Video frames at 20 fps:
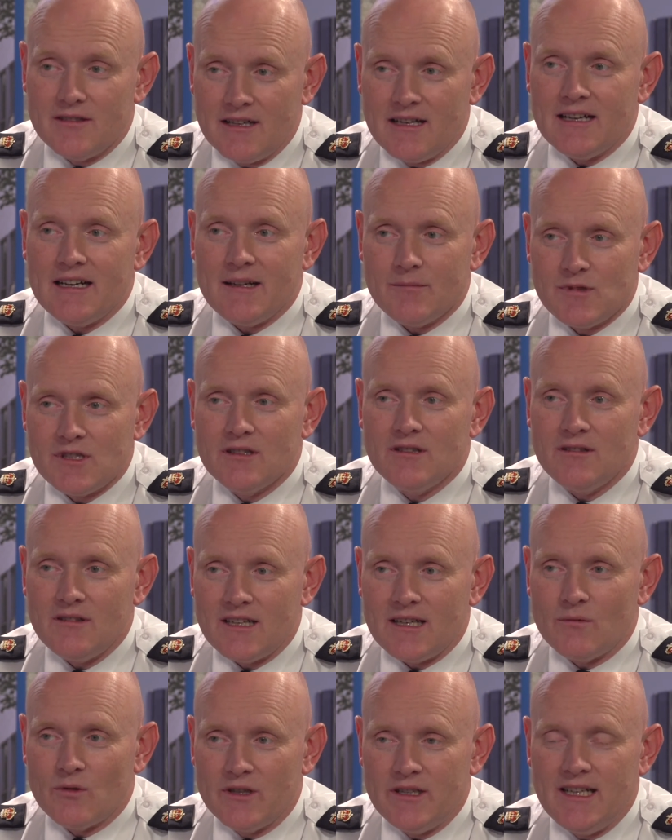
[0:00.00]
Yeah,
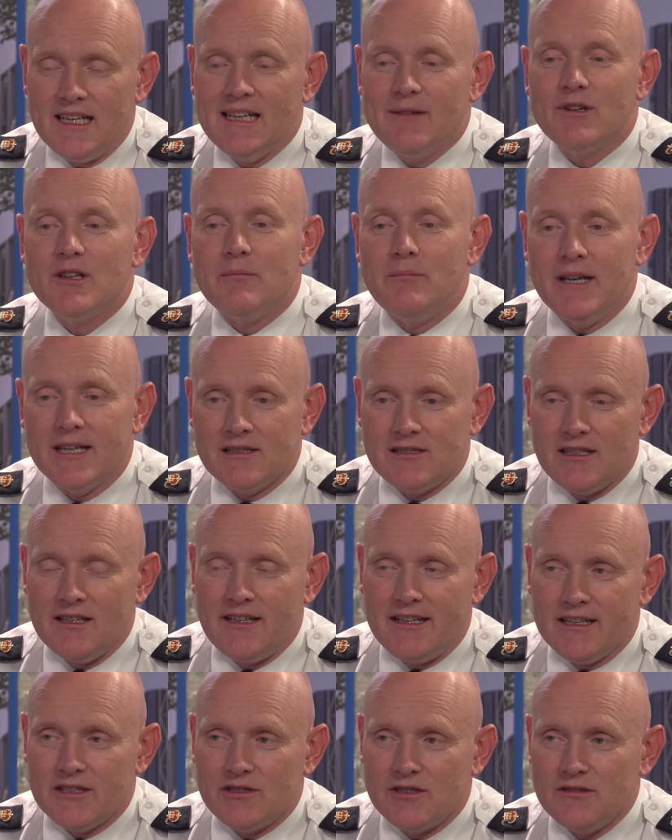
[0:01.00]
absolutely. We're dealing with big
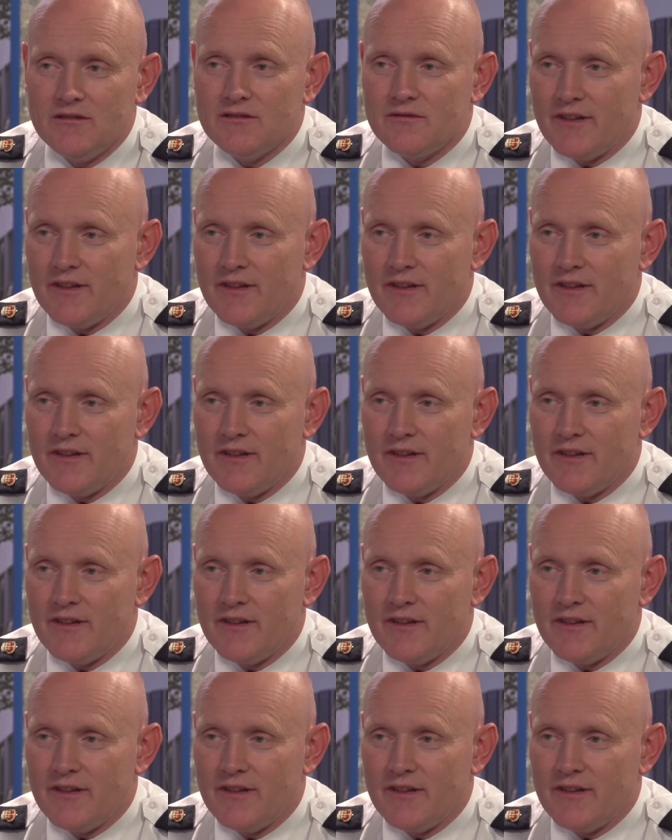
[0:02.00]
city issues.